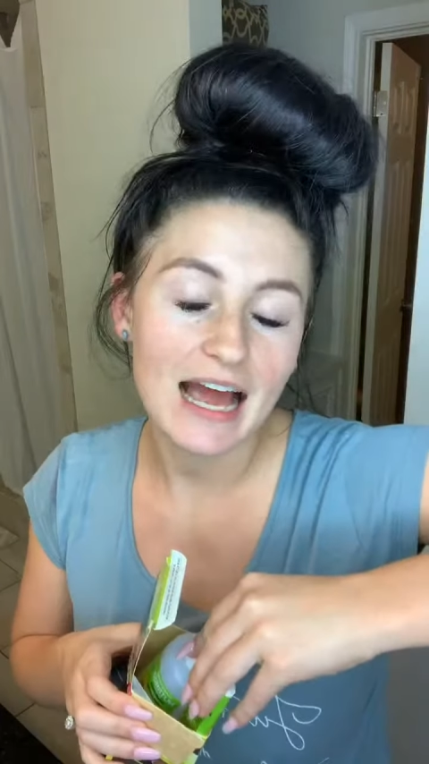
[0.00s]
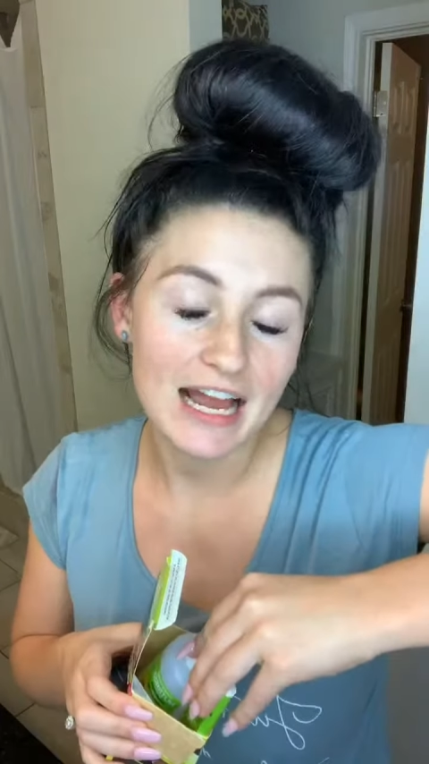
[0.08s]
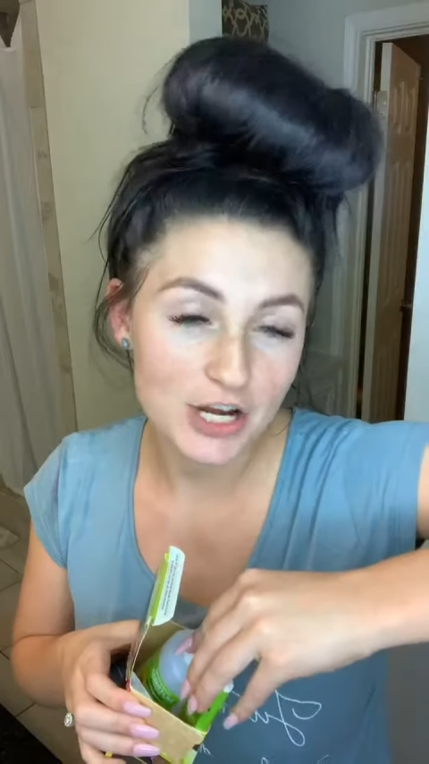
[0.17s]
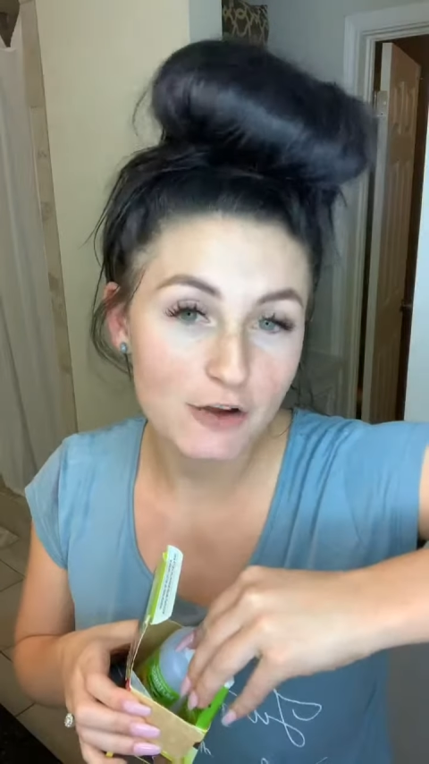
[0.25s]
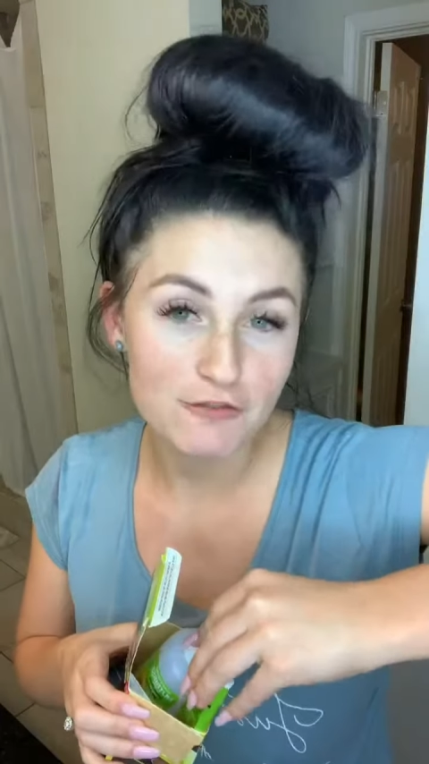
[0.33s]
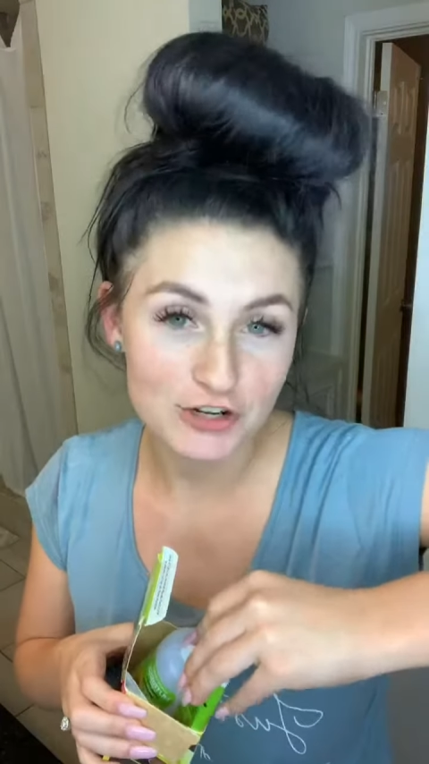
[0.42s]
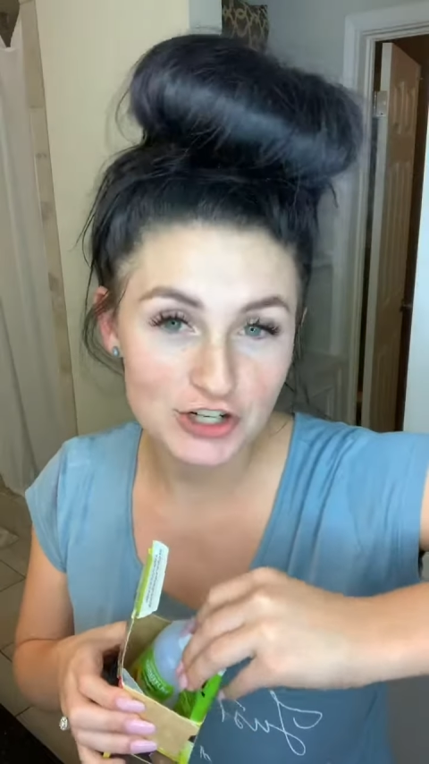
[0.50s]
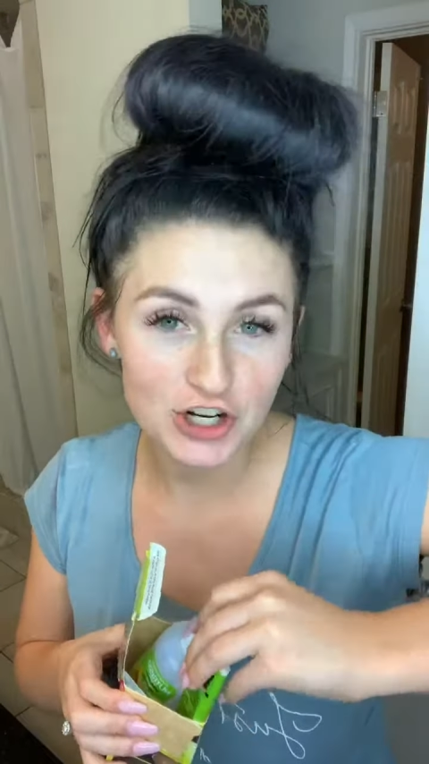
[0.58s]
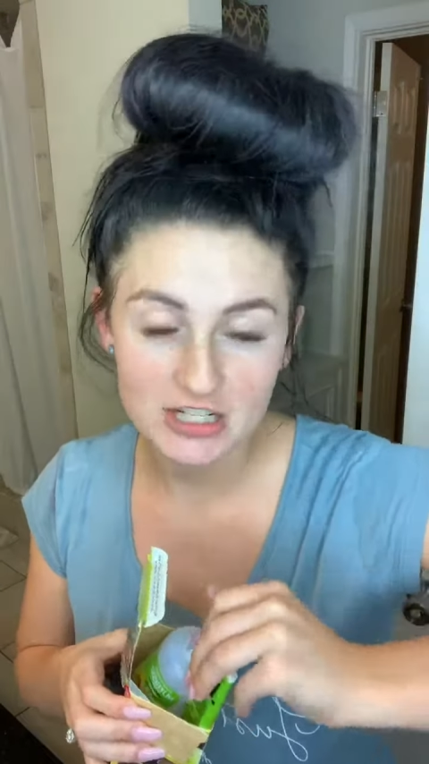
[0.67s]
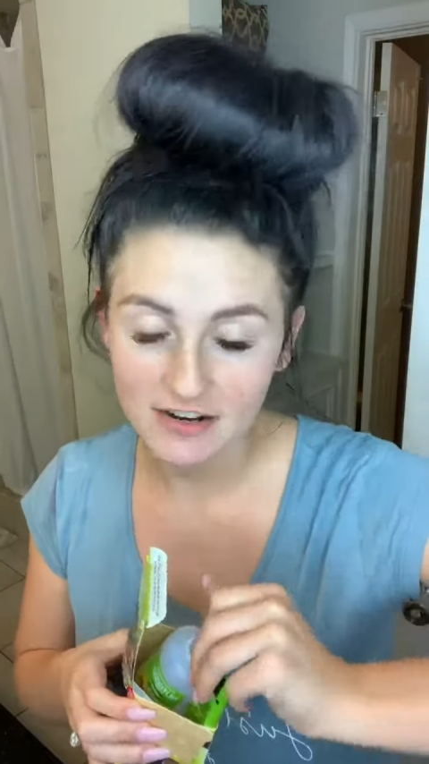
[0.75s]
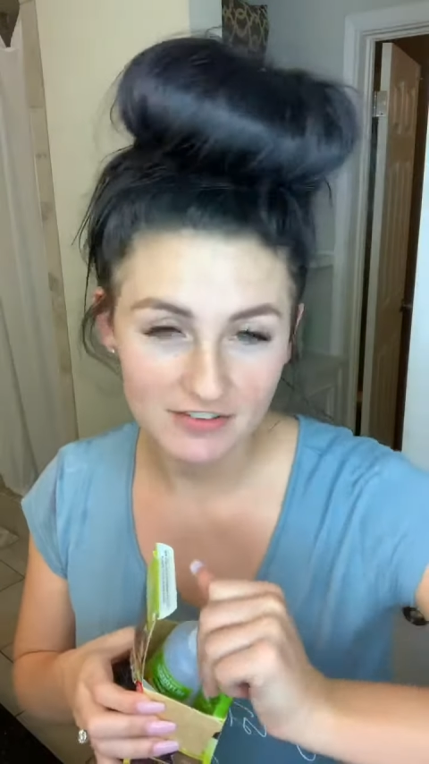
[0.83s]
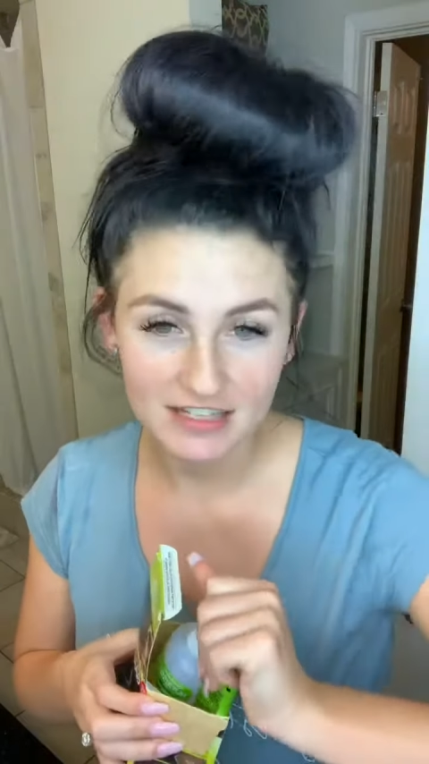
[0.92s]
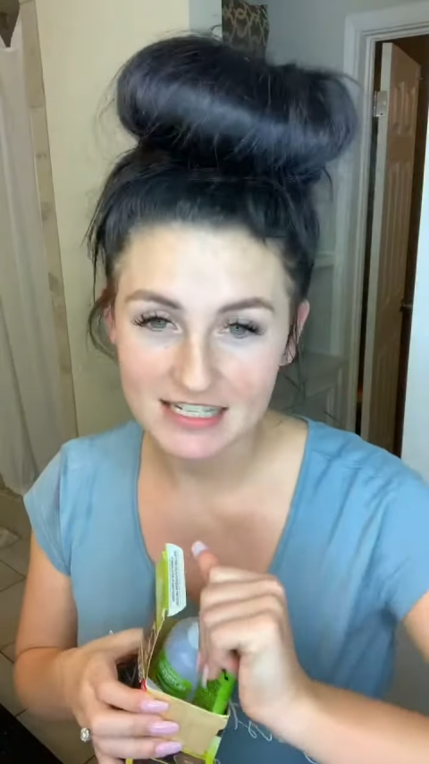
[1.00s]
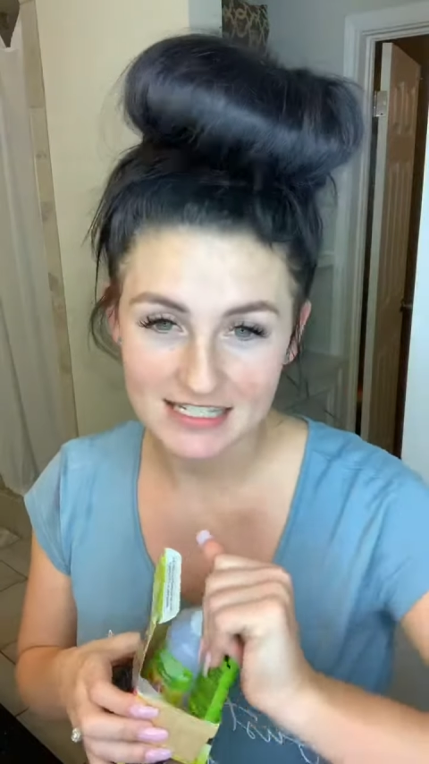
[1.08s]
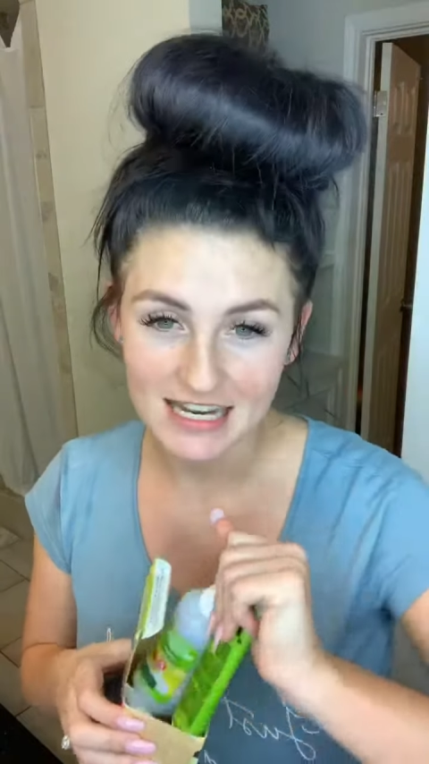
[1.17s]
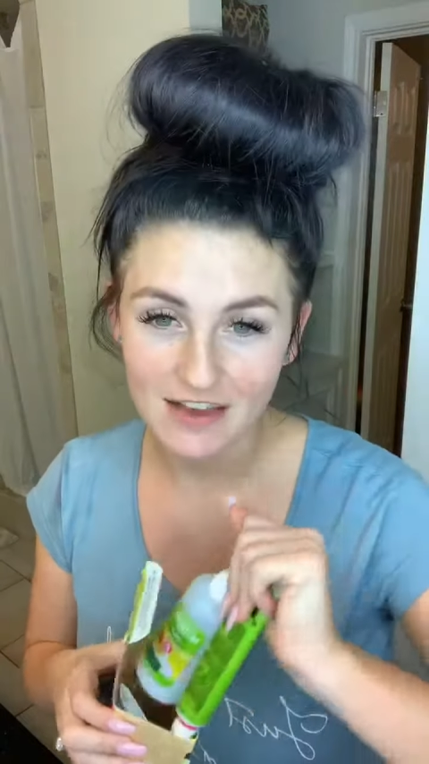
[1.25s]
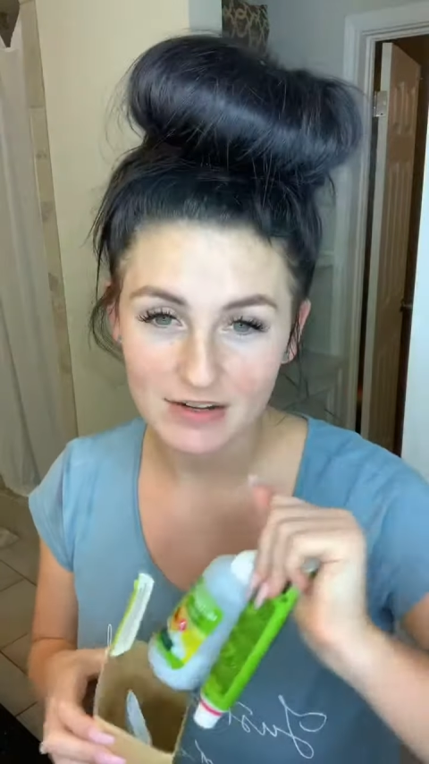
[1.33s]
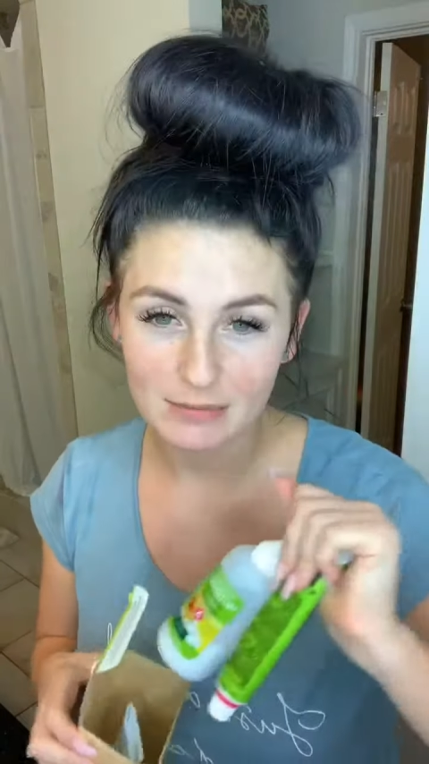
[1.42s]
I know for sure it definitely doesn't have